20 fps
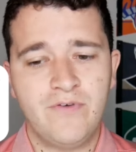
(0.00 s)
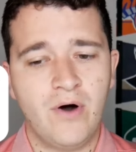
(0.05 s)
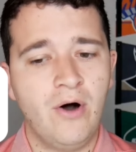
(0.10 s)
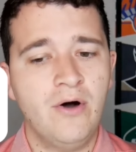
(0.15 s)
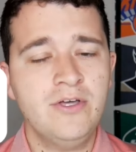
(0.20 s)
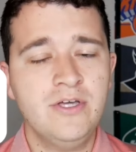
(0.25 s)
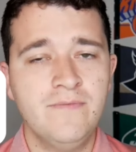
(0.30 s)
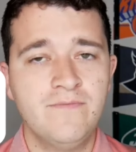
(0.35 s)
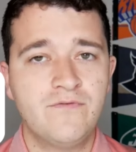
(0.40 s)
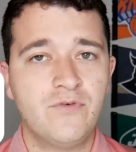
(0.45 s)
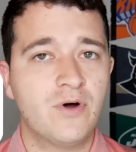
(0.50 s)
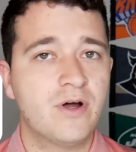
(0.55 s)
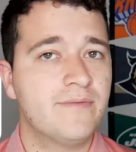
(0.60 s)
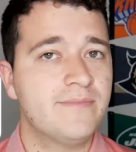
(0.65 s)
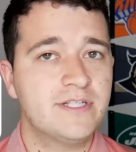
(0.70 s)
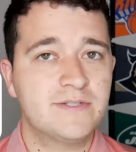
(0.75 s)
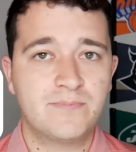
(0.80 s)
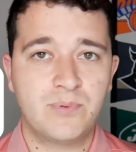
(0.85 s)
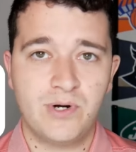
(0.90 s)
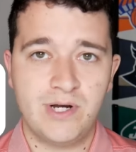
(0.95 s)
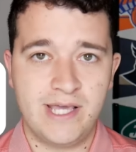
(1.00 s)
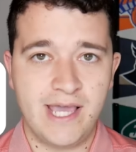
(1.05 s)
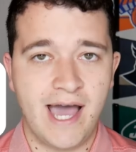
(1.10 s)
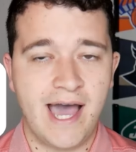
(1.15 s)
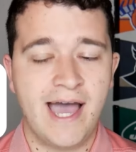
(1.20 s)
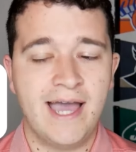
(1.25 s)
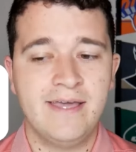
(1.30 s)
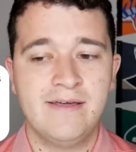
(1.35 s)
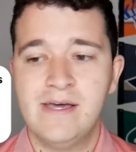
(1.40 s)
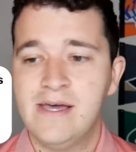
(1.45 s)
the volume for him is pretty
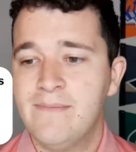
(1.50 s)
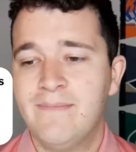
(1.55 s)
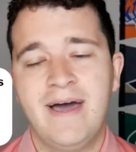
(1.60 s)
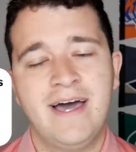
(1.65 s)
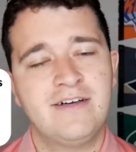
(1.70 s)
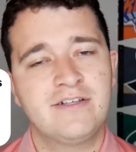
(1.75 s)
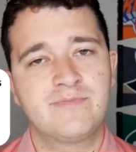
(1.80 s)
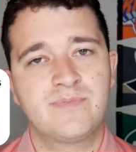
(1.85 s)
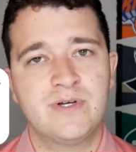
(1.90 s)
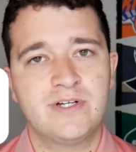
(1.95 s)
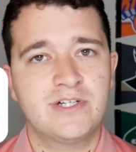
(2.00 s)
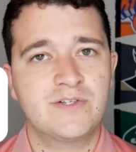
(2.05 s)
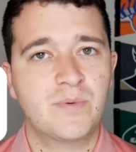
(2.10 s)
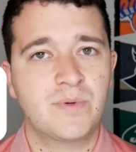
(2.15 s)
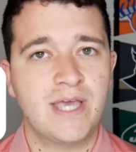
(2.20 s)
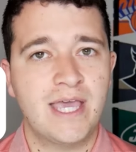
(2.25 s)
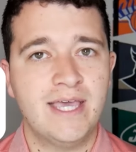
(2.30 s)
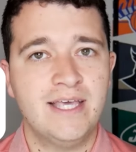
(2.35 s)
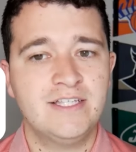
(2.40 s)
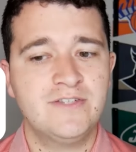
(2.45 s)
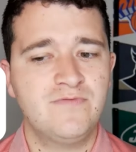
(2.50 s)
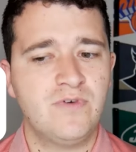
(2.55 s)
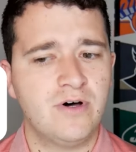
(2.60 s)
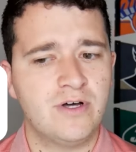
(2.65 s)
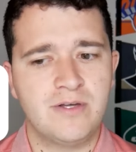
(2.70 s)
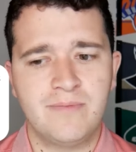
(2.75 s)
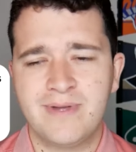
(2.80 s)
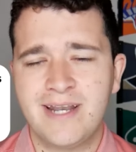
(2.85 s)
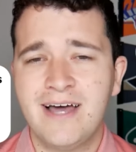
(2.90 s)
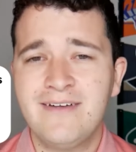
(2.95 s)
high. Miles Bridges will get his
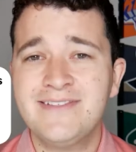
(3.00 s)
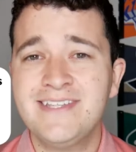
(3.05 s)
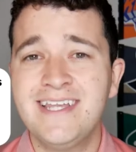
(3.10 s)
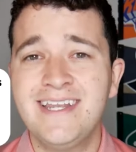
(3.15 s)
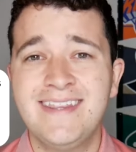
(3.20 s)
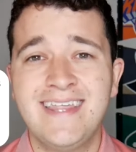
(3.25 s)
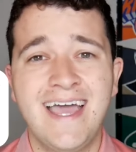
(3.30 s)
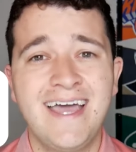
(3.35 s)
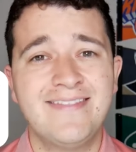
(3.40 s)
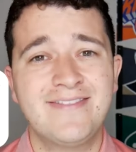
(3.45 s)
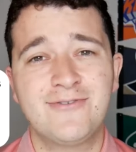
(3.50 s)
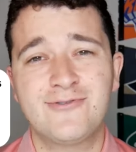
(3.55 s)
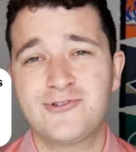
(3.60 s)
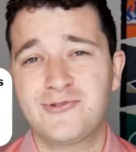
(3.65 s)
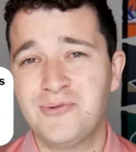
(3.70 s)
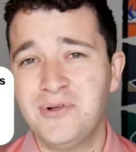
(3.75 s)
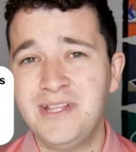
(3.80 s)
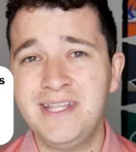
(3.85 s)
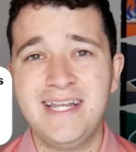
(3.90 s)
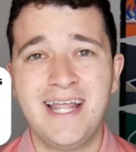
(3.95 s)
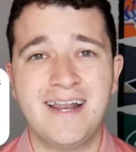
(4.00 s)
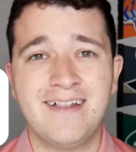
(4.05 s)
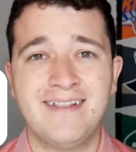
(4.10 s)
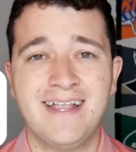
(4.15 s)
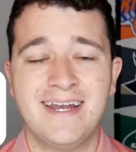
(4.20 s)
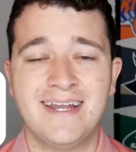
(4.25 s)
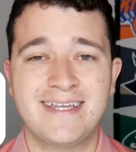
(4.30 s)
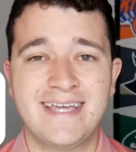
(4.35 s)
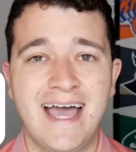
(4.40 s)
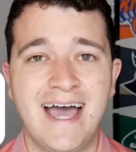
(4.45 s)
volume, but outside of that, there's really not a
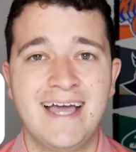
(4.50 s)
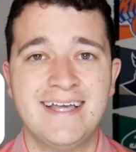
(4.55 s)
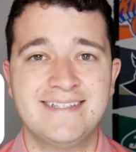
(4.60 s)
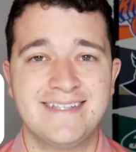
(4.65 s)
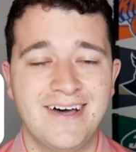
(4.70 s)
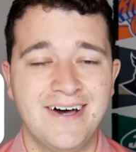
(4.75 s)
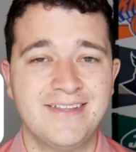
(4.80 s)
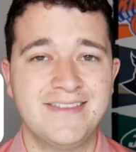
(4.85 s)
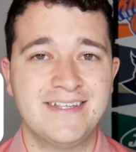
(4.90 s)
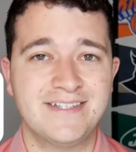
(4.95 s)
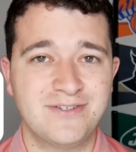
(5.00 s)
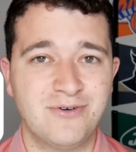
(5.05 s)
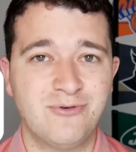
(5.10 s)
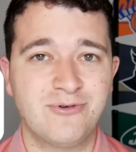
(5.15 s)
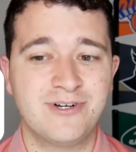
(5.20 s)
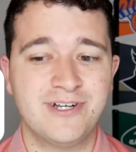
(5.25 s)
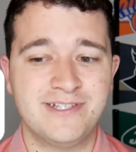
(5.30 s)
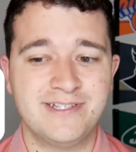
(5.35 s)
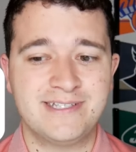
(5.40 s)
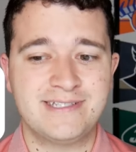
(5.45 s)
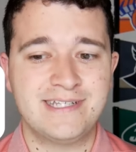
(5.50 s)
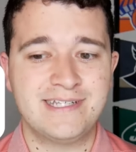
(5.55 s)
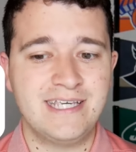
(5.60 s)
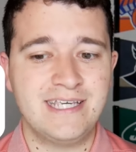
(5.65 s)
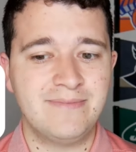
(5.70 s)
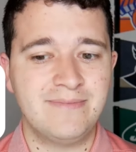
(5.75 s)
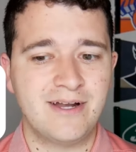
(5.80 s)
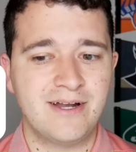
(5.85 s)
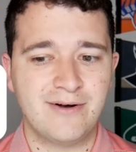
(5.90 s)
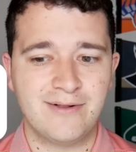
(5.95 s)
lot of guys on this Hornets
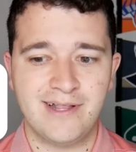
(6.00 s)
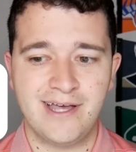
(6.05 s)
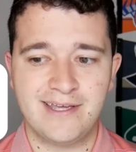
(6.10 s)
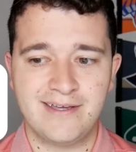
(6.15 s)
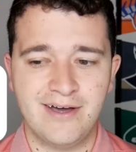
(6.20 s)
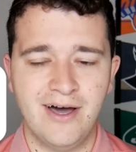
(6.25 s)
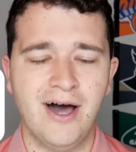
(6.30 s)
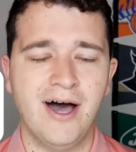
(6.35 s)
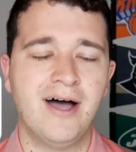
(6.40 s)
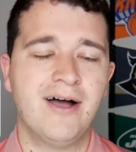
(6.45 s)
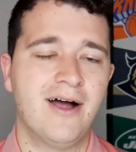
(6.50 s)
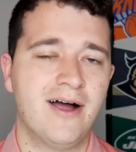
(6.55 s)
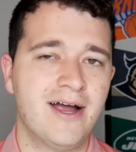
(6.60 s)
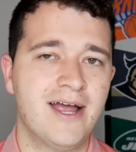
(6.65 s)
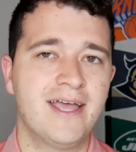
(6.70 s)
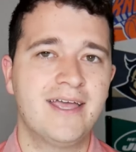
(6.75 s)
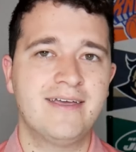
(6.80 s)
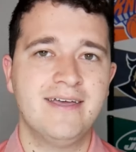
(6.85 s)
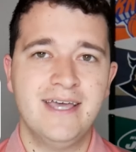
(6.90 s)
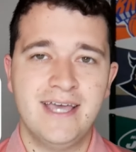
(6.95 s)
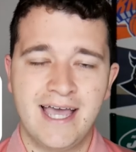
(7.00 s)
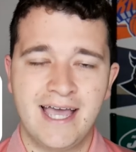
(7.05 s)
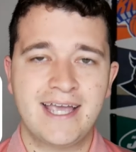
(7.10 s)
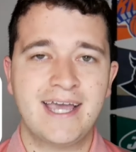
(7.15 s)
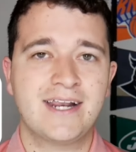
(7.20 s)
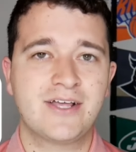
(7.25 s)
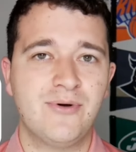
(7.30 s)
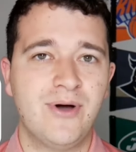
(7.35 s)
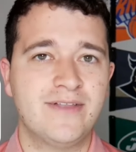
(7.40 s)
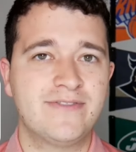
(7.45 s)
team that are like, oh, all right, I
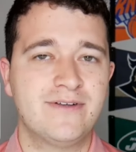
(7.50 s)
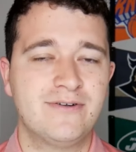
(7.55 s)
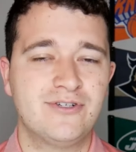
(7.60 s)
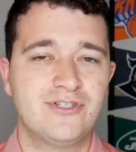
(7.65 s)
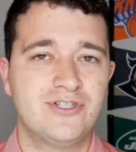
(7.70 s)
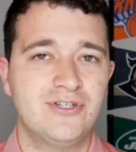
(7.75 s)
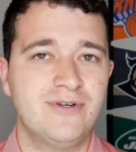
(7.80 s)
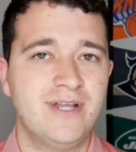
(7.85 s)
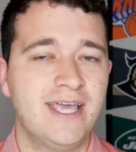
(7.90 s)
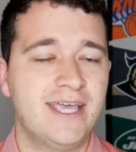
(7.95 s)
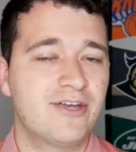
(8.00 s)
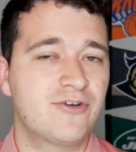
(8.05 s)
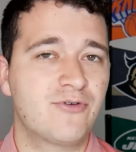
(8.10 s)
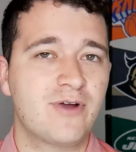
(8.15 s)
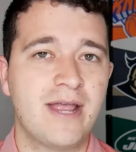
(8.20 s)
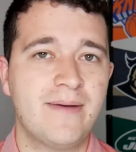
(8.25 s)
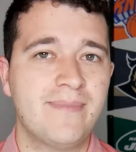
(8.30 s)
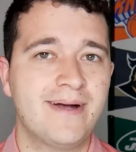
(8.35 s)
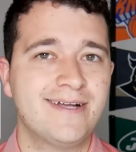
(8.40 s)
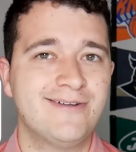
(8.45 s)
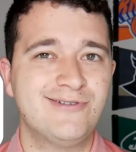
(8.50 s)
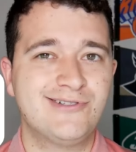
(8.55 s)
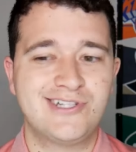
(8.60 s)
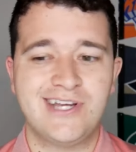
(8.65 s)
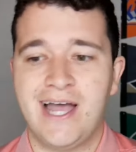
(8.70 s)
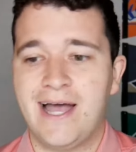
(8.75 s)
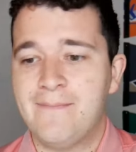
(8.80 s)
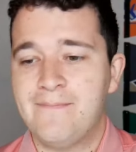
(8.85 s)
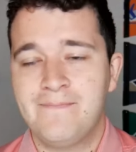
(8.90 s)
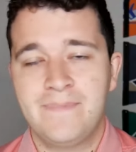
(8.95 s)
got to go out there and shoot it and create my own
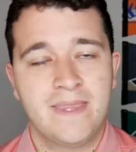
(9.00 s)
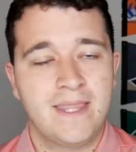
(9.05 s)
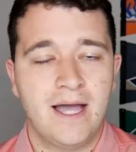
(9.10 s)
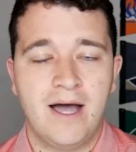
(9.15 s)
shot.